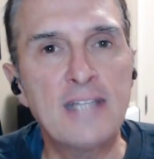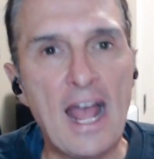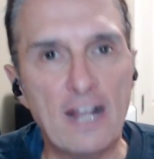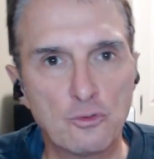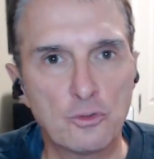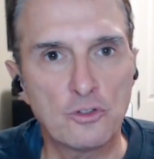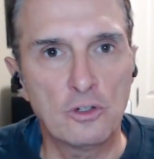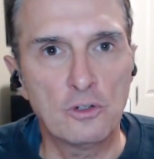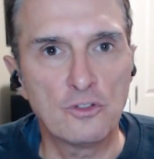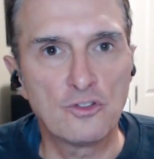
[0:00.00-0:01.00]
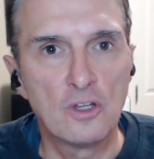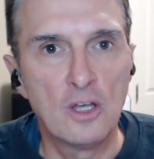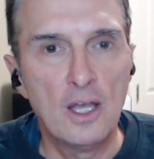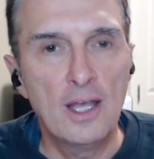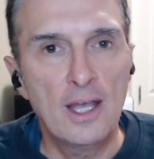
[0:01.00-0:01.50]
at tax returns,
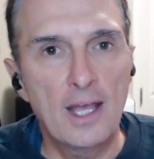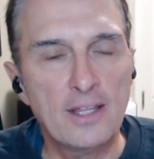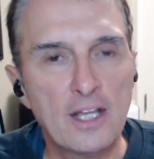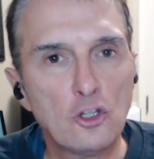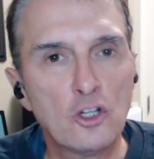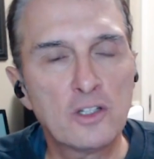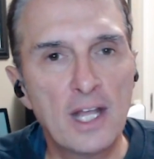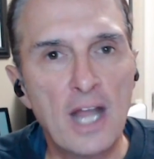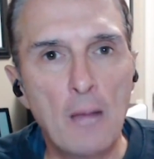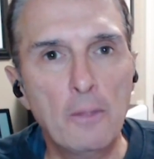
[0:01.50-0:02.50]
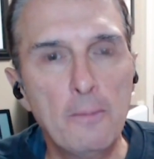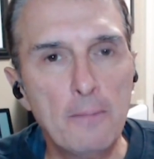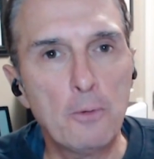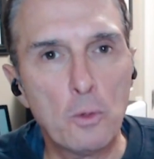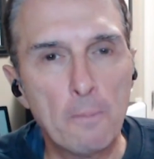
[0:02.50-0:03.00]
and they looked at how many
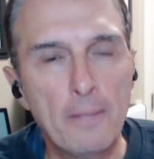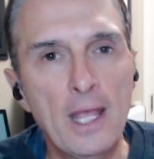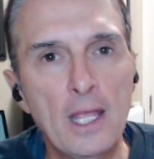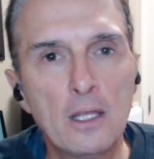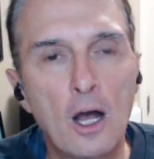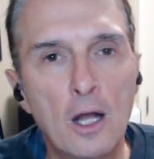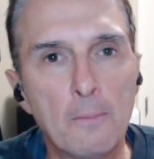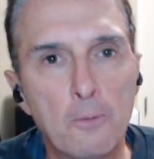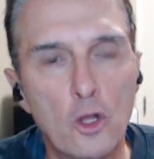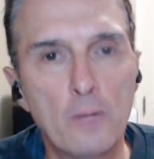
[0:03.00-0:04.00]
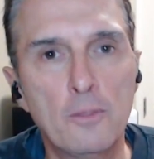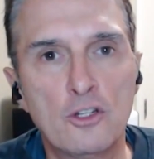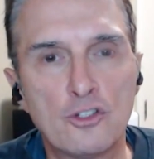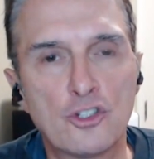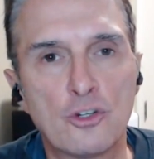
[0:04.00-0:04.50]
people were paying
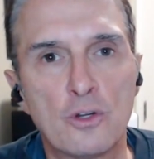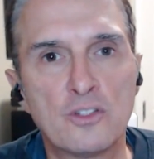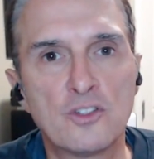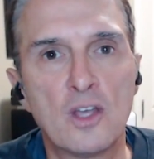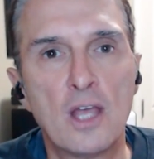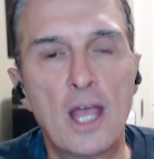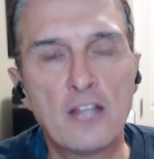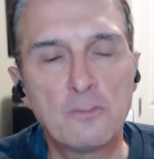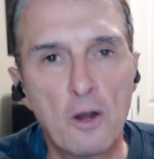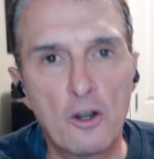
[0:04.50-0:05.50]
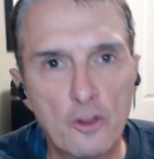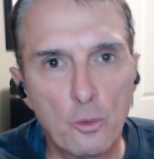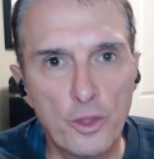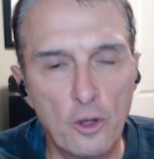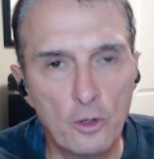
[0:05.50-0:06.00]
unemployment insurance as part of
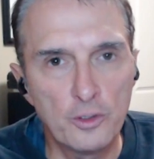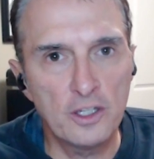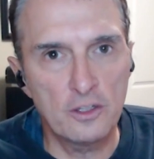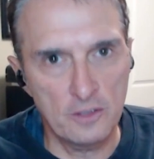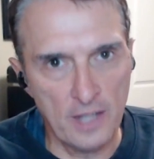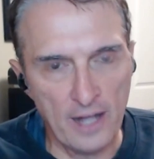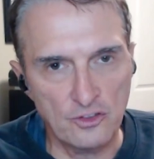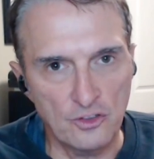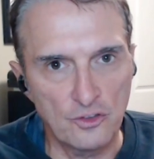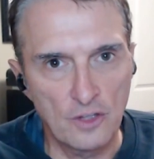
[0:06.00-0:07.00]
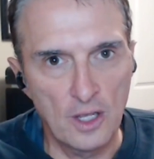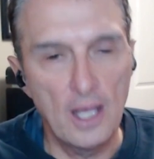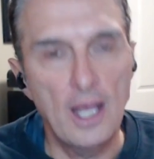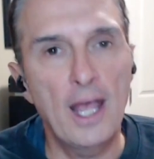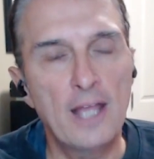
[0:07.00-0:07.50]
the withholding in their taxes.
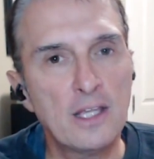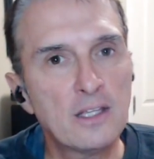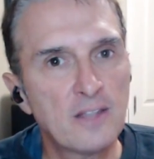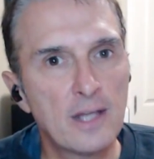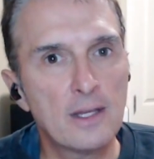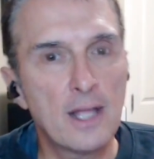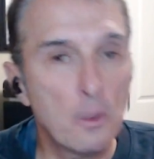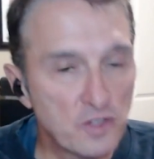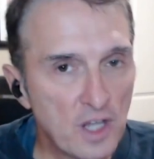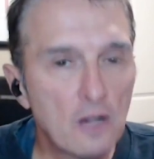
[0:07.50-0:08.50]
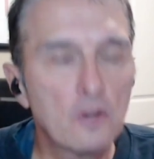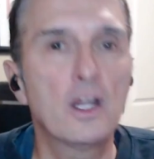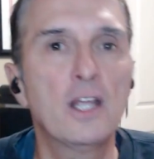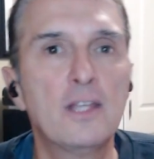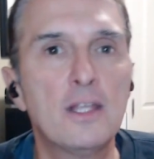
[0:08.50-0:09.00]
And they said it was
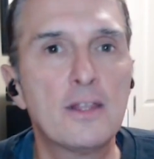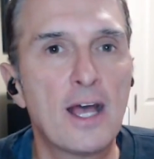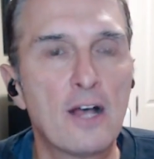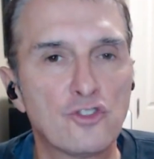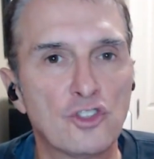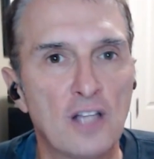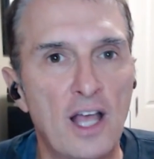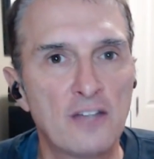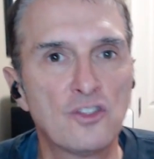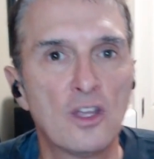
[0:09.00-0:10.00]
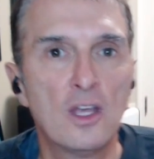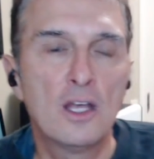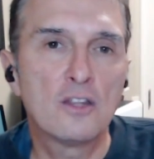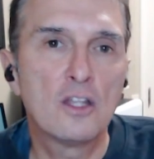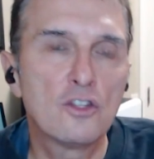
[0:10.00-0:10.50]
818,000 less
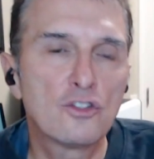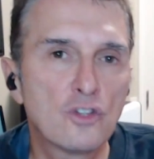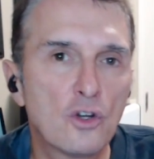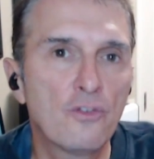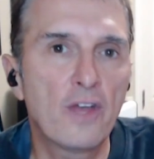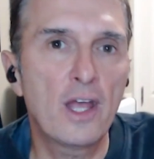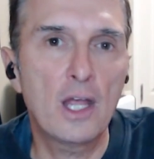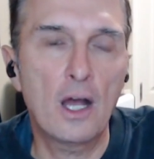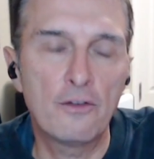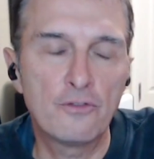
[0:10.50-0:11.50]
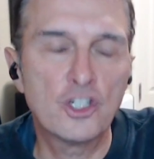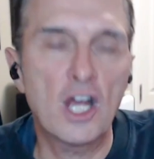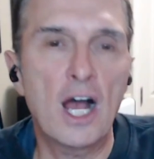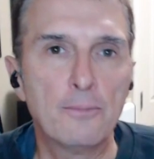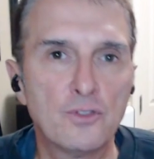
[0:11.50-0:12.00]
than the survey of
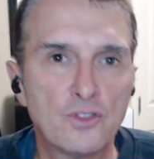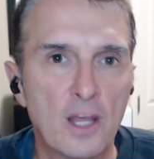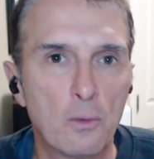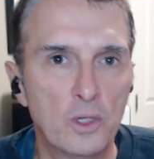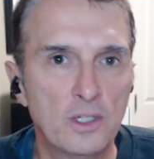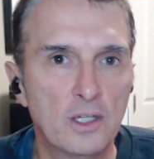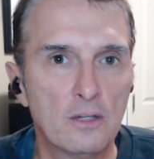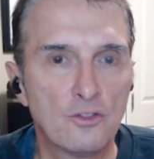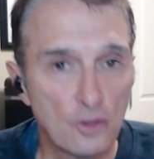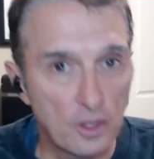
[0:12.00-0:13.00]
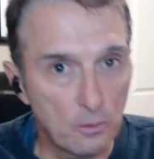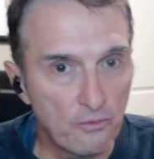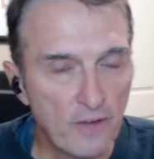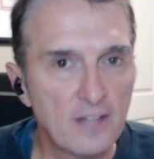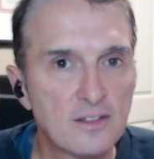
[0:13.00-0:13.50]
jobs that we did. So they
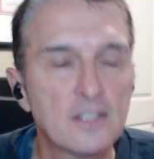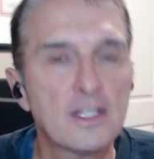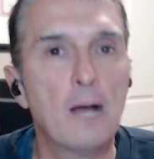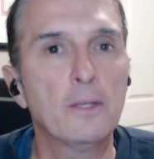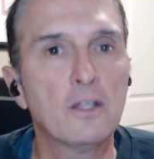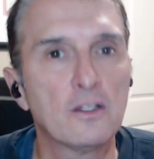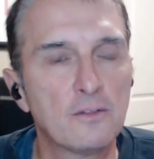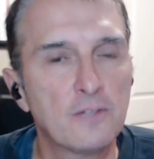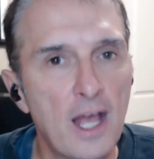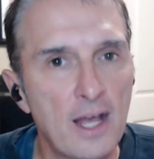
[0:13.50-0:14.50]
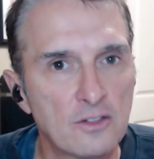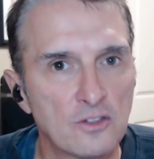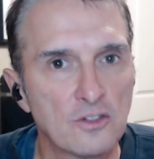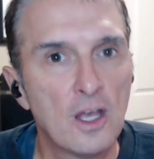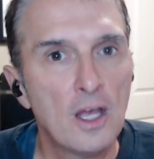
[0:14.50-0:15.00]
revised it down because of
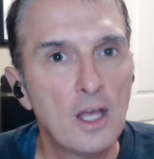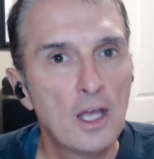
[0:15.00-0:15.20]
taxes.